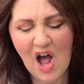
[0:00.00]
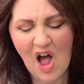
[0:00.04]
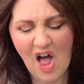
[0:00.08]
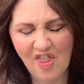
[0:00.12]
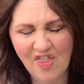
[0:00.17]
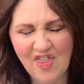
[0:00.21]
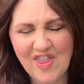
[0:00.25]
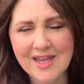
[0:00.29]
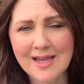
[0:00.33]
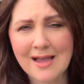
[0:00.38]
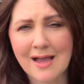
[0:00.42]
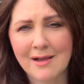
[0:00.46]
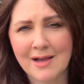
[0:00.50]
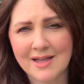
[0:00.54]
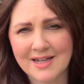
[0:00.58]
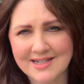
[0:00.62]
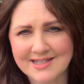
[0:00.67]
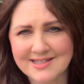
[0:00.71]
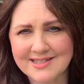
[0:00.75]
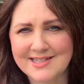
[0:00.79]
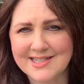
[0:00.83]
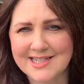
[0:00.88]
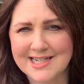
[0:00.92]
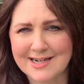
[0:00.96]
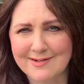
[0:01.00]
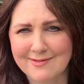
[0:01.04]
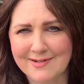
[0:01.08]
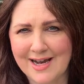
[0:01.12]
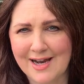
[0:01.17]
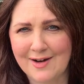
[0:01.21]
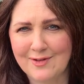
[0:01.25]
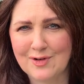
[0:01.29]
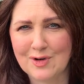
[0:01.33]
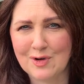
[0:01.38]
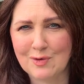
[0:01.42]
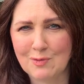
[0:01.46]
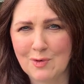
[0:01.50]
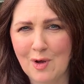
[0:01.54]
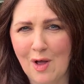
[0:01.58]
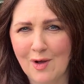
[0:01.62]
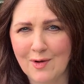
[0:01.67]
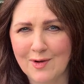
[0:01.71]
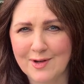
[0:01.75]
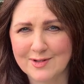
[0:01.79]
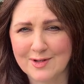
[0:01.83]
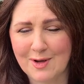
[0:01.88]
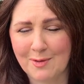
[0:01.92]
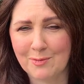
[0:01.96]
I think I'm going to stick around for a
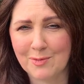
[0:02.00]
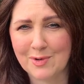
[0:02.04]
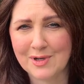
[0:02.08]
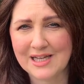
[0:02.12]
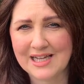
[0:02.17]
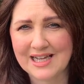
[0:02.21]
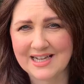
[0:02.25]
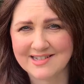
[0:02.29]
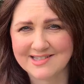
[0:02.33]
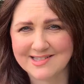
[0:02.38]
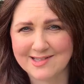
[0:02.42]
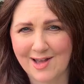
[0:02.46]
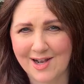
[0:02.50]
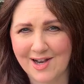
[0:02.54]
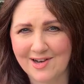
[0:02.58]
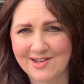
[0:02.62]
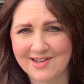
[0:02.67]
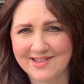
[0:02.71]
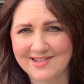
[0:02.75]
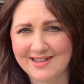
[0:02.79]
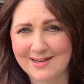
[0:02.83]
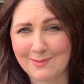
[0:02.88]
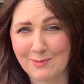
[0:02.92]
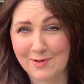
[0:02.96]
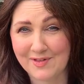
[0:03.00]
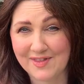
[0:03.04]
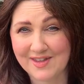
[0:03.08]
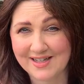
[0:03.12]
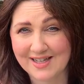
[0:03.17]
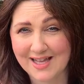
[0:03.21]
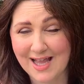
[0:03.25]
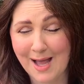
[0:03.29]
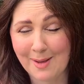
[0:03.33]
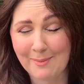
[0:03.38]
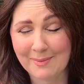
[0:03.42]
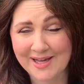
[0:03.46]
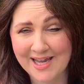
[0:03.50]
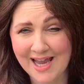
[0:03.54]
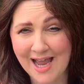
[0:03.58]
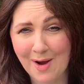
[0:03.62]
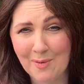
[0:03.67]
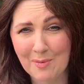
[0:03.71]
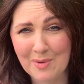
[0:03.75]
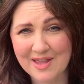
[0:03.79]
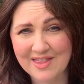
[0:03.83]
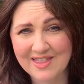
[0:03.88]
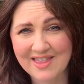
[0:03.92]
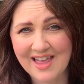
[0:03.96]
while, because I'm really excited to see what they're coming
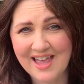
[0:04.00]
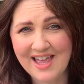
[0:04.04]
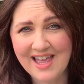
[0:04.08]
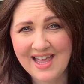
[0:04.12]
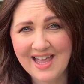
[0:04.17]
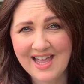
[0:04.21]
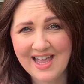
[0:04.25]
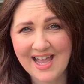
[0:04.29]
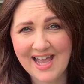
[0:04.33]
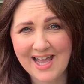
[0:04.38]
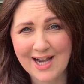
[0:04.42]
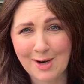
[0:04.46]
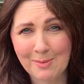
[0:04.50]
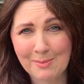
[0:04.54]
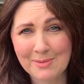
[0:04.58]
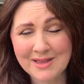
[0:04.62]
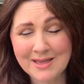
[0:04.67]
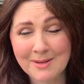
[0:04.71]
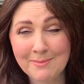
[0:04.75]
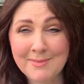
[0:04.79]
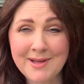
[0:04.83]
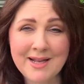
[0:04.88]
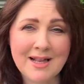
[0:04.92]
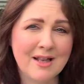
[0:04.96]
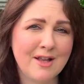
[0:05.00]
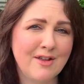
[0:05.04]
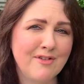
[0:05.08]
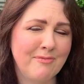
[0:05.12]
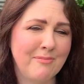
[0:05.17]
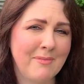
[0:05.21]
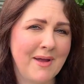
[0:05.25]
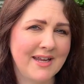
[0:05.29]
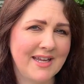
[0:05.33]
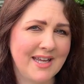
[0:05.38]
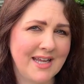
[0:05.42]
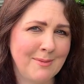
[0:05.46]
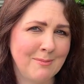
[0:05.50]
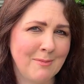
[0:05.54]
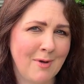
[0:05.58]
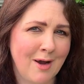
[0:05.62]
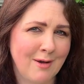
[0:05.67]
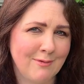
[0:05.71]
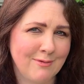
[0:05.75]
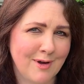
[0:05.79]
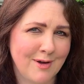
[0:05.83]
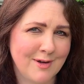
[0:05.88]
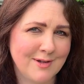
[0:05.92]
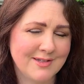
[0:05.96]
out with. And I'm in the middle of making
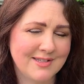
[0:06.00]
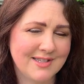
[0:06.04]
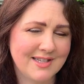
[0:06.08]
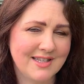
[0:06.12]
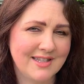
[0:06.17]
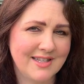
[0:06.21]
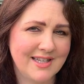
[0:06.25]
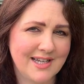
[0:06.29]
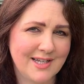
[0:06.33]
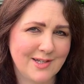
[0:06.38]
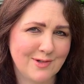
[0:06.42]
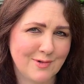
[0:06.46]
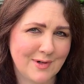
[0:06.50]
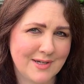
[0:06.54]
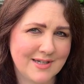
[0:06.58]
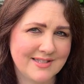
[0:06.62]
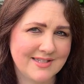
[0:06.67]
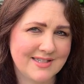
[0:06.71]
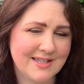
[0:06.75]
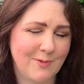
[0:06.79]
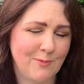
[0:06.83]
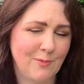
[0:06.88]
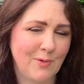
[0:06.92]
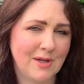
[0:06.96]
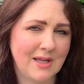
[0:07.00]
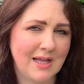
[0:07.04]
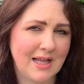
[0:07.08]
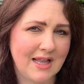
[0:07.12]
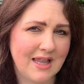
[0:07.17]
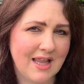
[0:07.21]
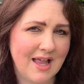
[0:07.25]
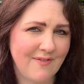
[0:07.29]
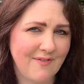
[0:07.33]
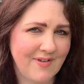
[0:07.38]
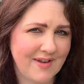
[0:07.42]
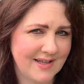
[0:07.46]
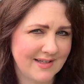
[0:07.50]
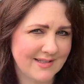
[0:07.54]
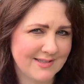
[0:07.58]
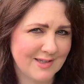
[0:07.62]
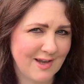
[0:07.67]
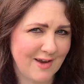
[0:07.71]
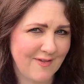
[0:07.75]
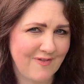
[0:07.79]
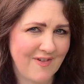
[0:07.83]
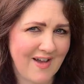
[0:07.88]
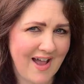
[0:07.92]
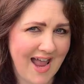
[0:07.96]
my Rose Claire dress and really loving
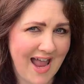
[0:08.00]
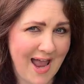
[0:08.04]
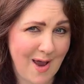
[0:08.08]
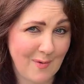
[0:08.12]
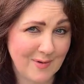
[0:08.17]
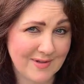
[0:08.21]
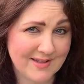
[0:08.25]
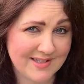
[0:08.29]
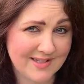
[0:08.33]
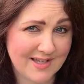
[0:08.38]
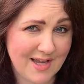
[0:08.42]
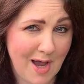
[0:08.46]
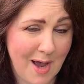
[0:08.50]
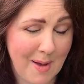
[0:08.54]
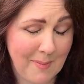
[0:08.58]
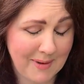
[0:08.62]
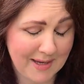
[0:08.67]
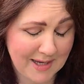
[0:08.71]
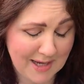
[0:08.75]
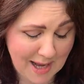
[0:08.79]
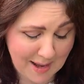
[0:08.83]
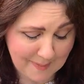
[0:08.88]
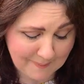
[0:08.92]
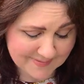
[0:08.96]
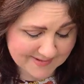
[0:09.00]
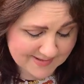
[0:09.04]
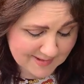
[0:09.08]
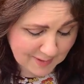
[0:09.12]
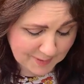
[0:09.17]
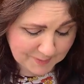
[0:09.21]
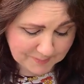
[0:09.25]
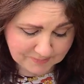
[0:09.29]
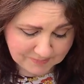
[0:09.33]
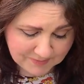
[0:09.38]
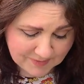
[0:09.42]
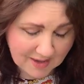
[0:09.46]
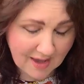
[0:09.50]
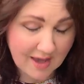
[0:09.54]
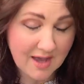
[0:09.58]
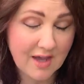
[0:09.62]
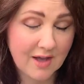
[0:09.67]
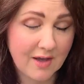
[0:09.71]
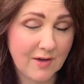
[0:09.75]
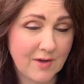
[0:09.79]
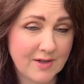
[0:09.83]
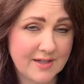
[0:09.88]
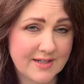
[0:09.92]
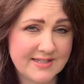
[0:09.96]
so far how it's coming up. So
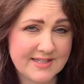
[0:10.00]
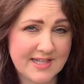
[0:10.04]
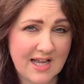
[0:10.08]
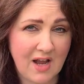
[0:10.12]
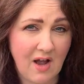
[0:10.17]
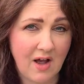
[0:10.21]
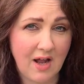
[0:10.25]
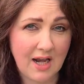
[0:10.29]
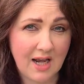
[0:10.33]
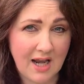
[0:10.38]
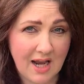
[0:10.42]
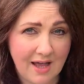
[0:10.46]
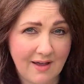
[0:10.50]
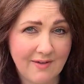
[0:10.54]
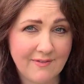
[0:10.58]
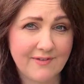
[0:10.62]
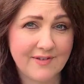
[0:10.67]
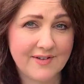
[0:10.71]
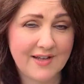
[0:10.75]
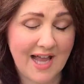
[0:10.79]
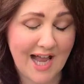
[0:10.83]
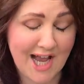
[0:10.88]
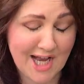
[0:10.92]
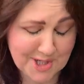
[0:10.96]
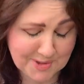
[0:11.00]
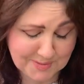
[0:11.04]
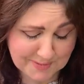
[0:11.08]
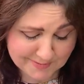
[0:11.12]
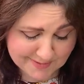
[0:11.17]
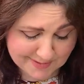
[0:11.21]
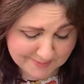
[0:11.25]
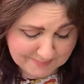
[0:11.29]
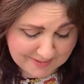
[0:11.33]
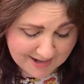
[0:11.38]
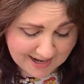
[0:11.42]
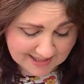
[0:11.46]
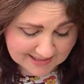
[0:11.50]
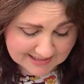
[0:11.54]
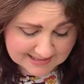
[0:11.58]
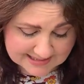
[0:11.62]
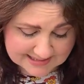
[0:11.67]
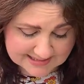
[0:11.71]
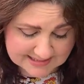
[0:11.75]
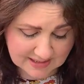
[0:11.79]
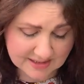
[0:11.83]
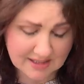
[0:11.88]
I've got to say, I love Cashmerette Patterns.